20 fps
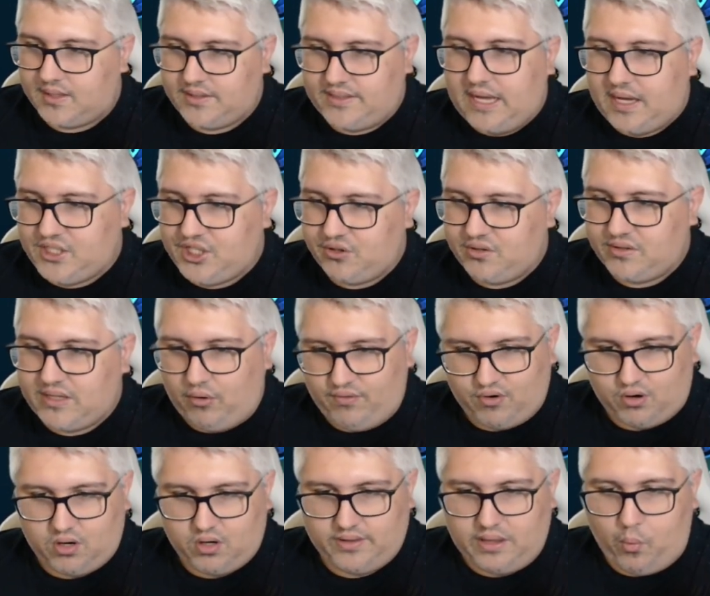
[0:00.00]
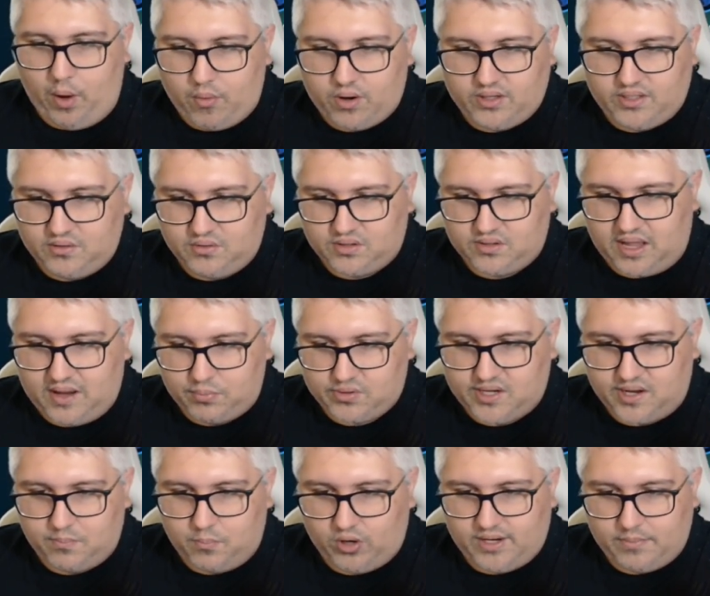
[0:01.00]
Dungeon Delver. The wearer deals
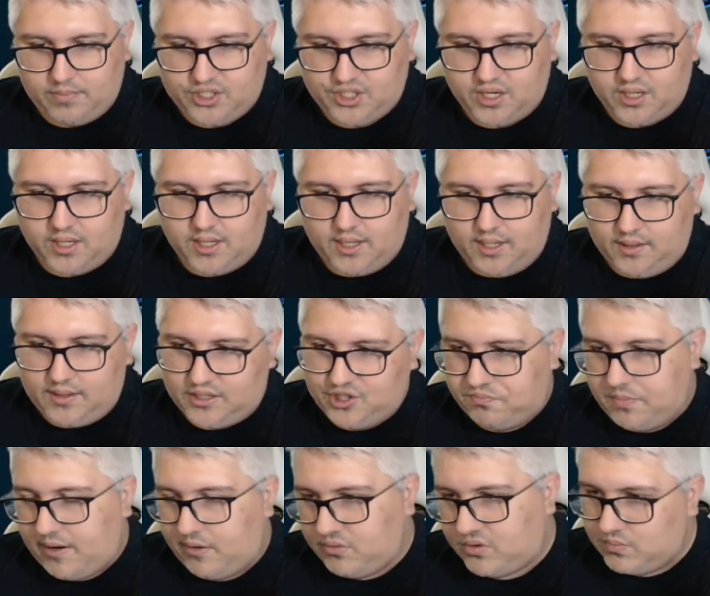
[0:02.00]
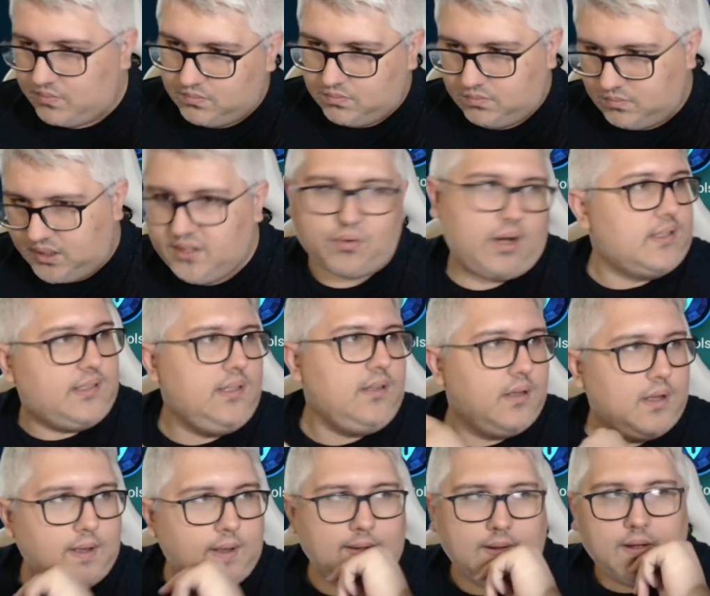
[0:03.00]
10% more damage in dungeon battles. Interesting.
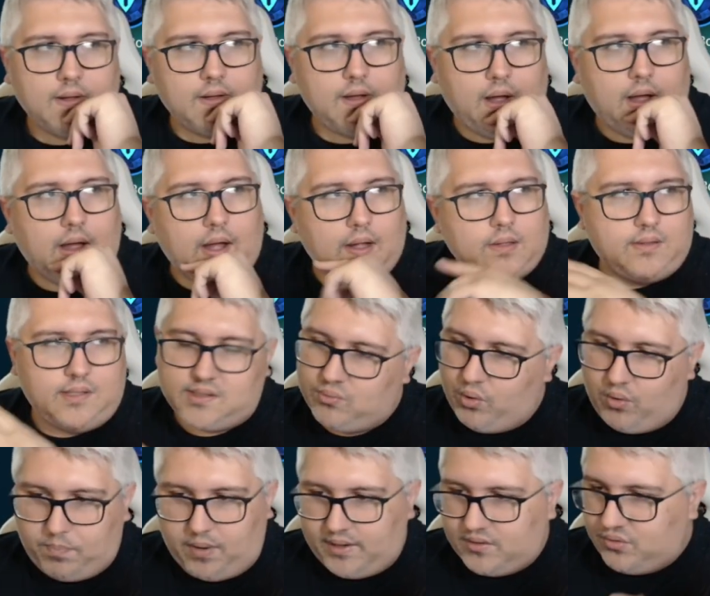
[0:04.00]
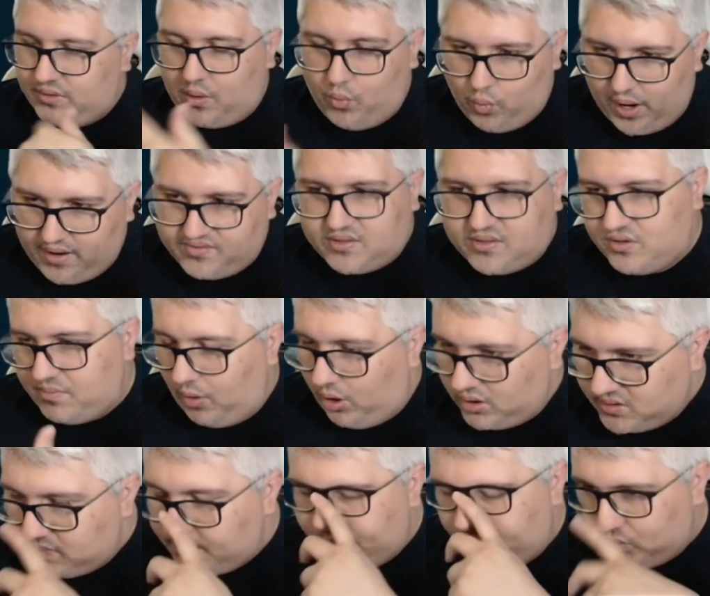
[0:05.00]
This will apply to the waves and to the
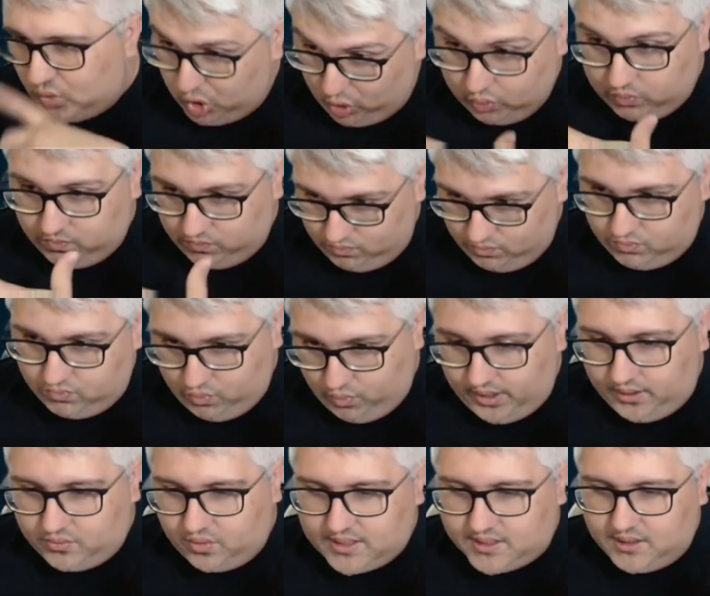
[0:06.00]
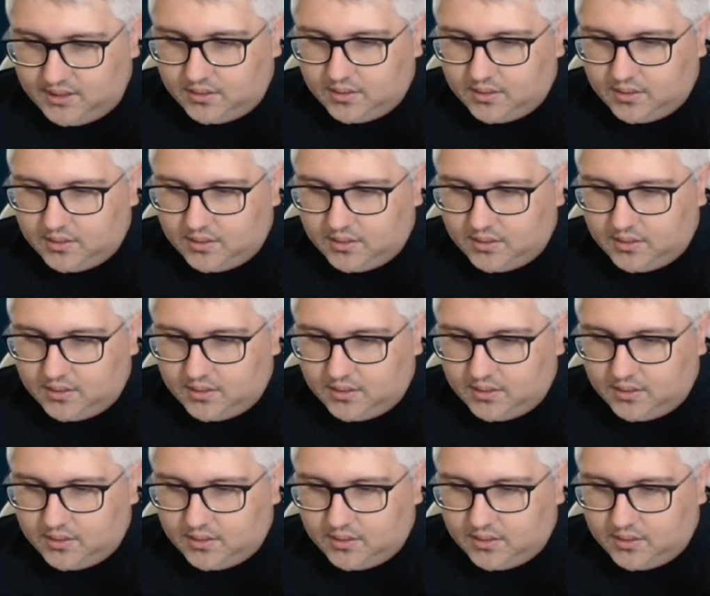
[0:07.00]
boss. So really interesting.